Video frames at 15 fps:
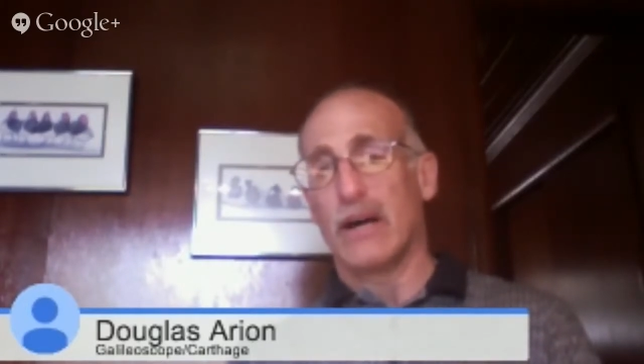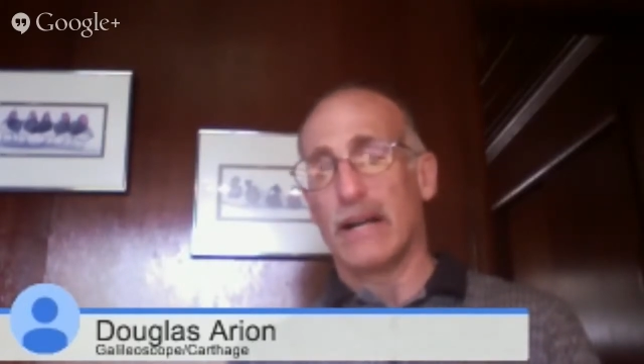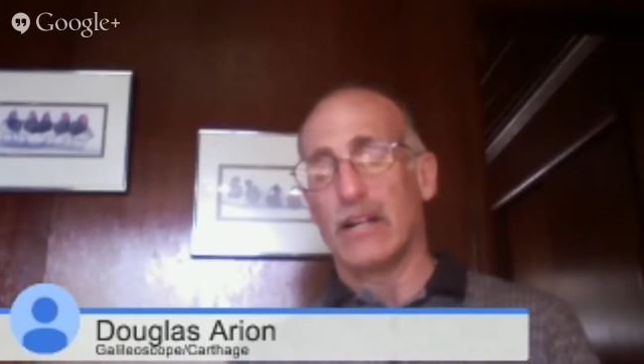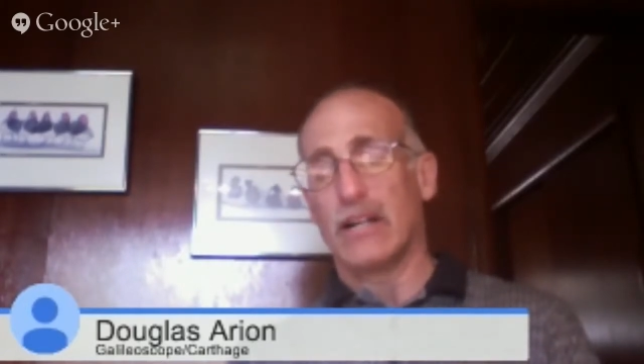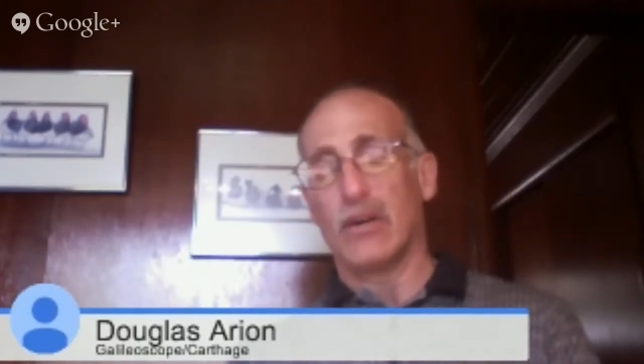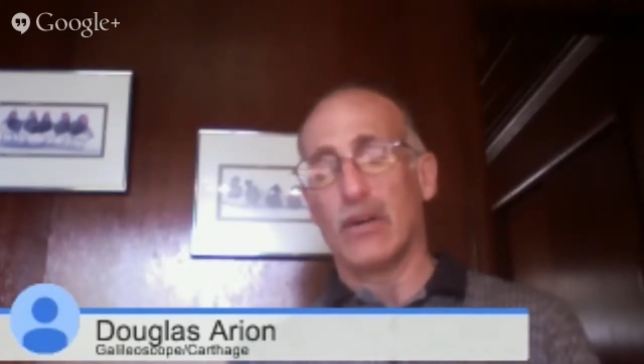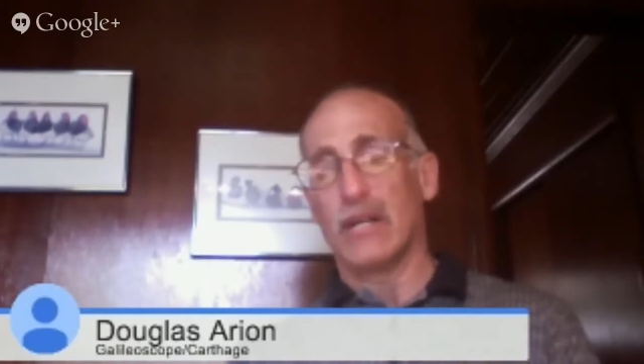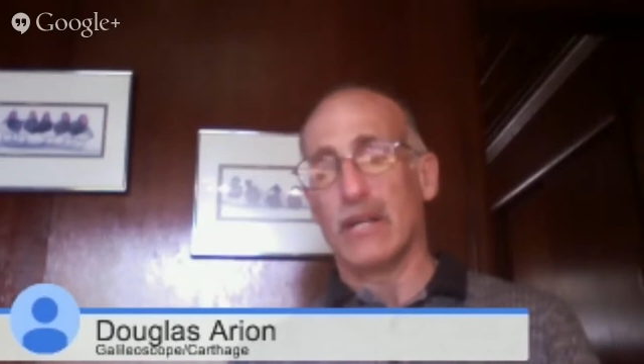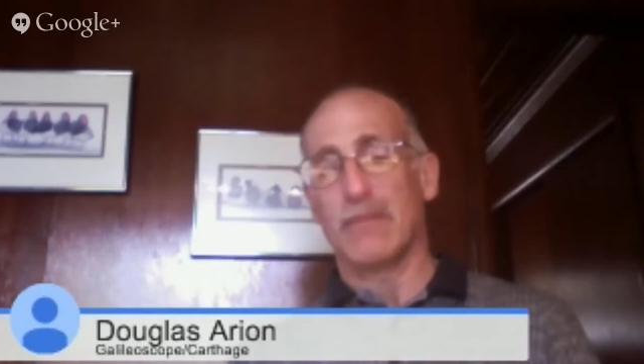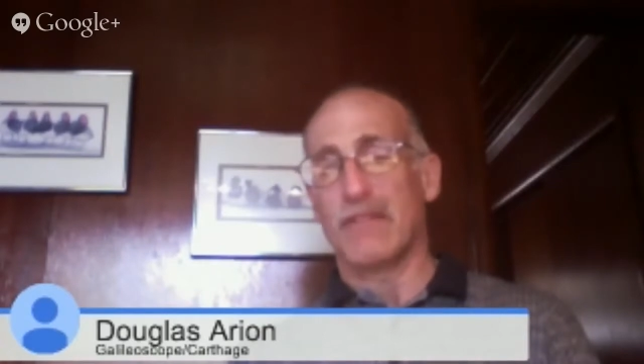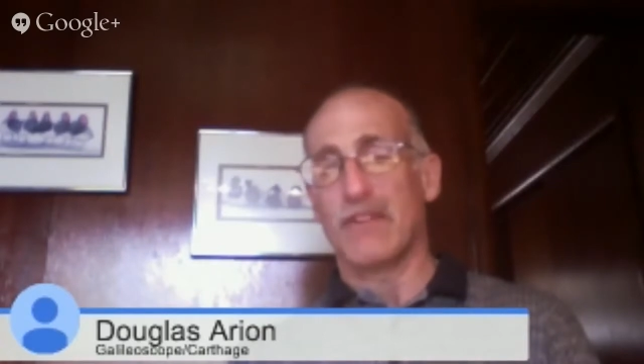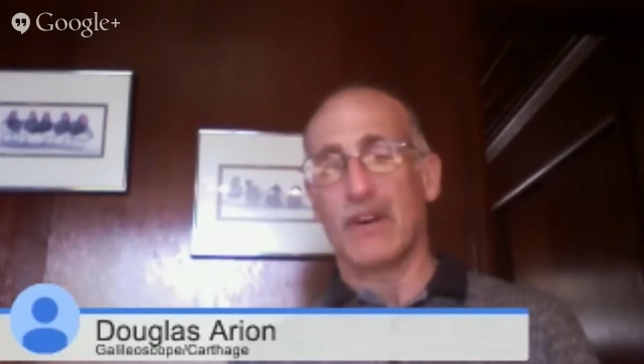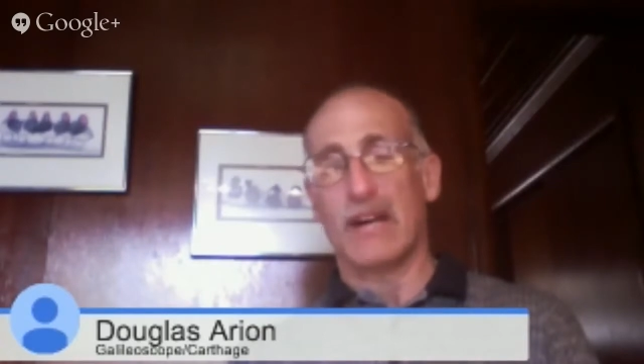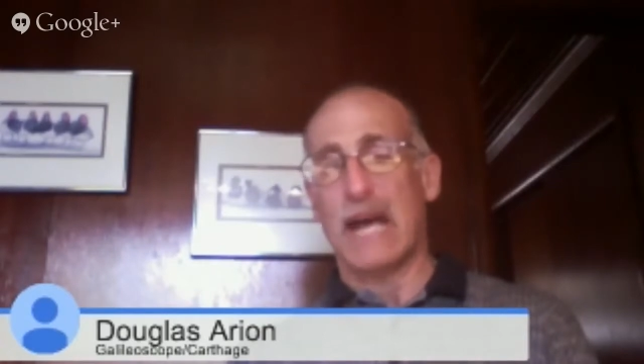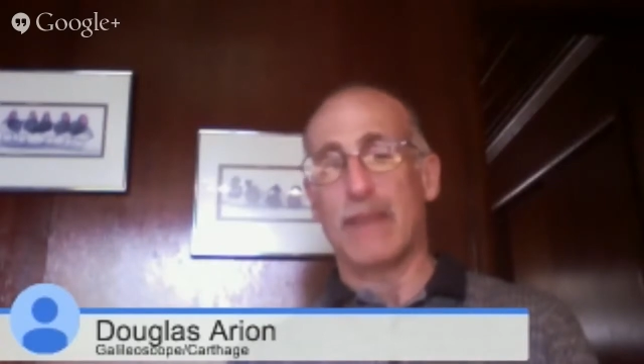and I know he'd be
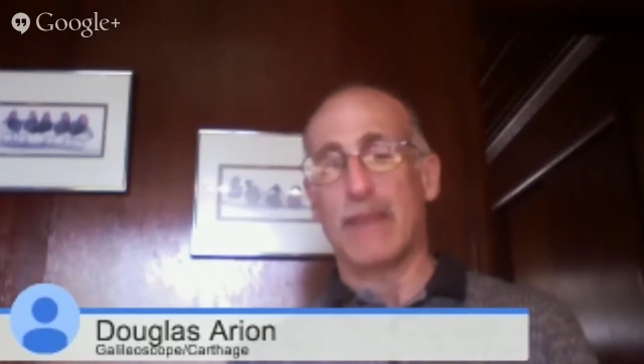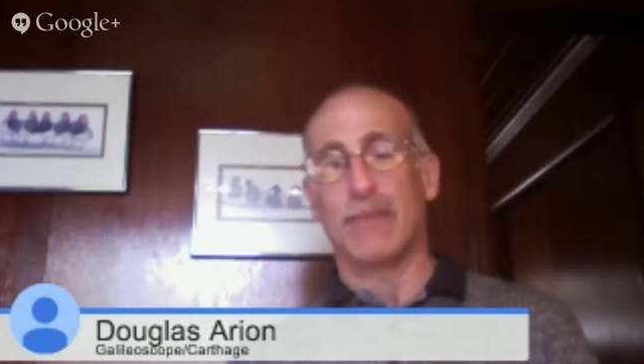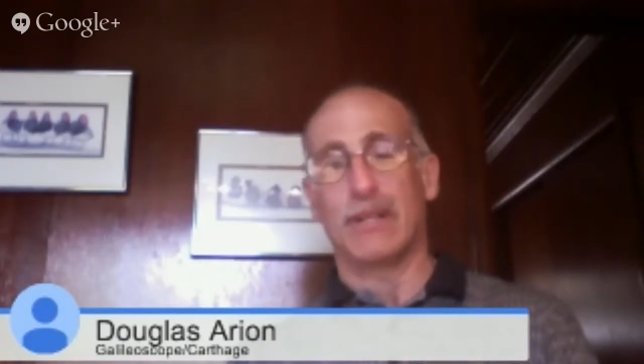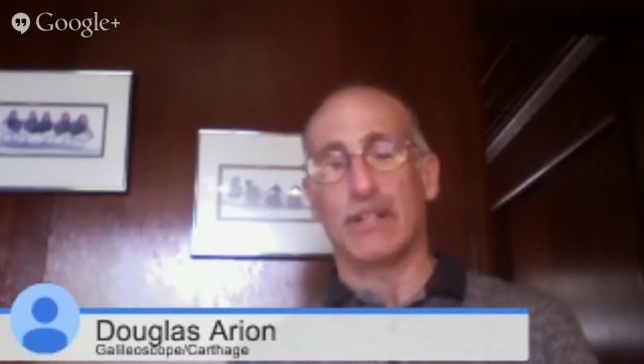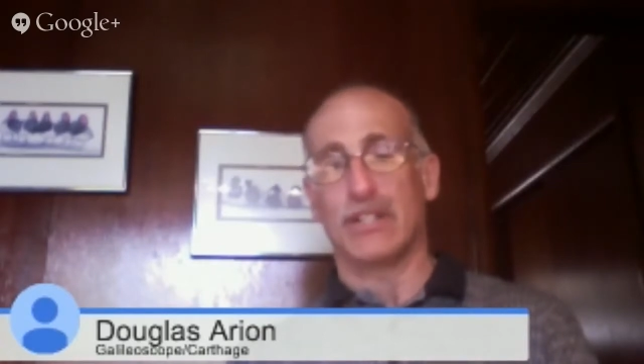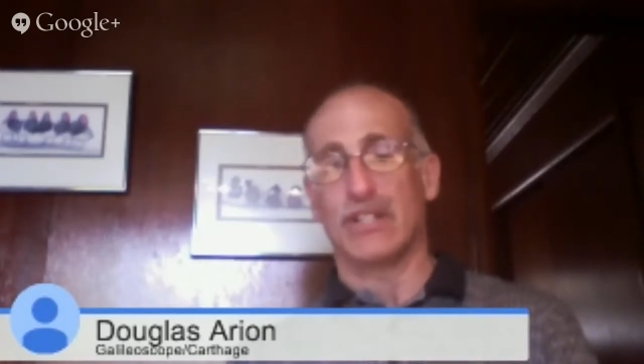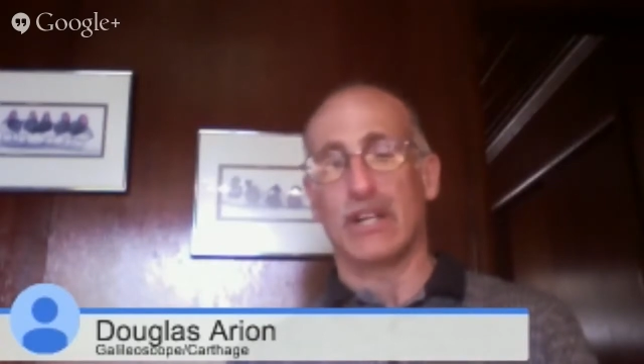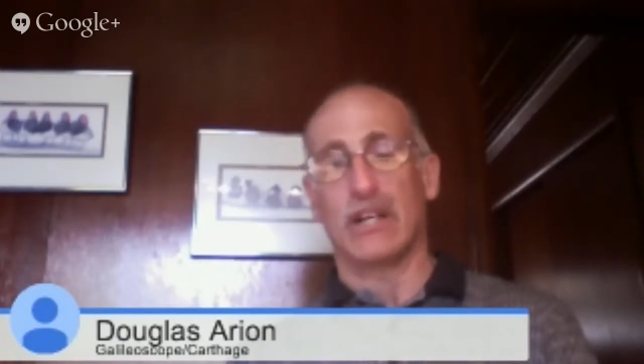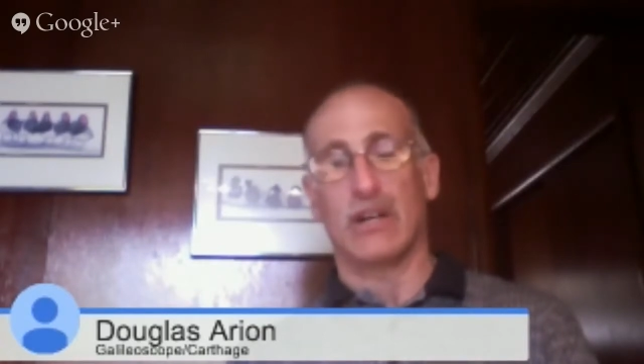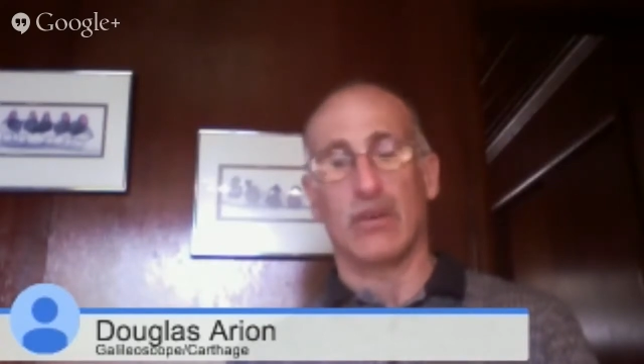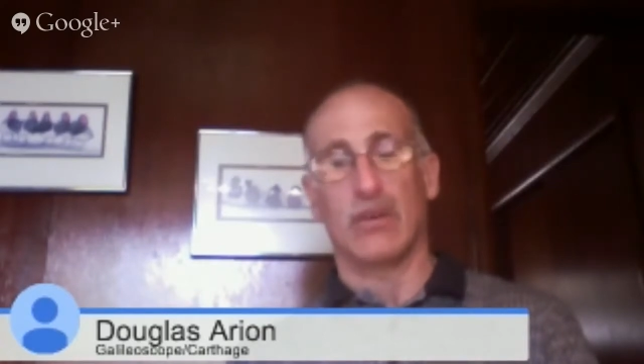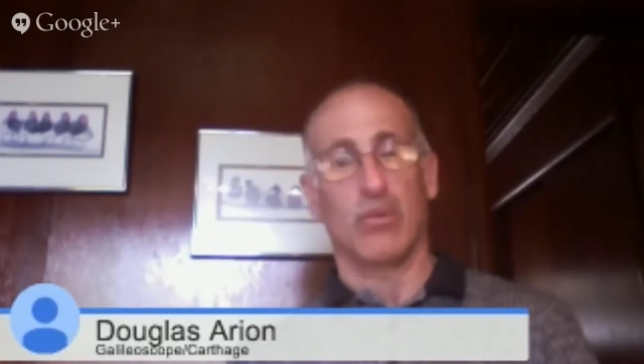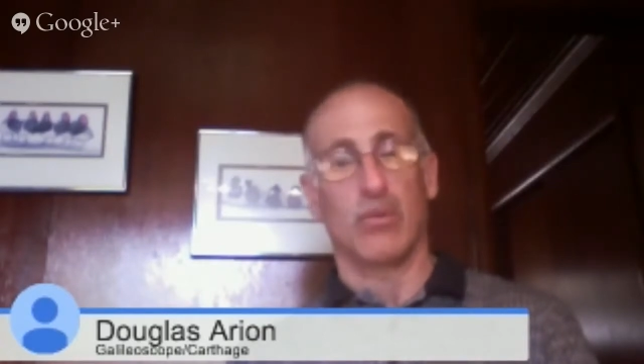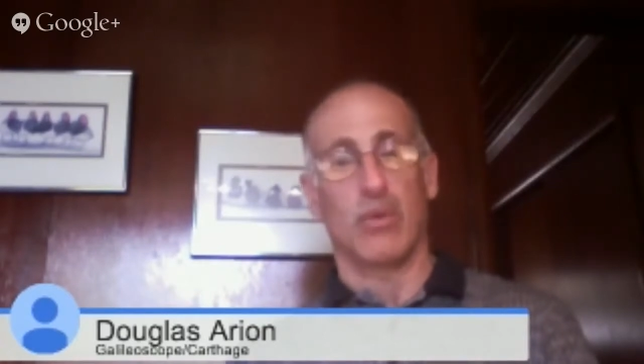very happy to share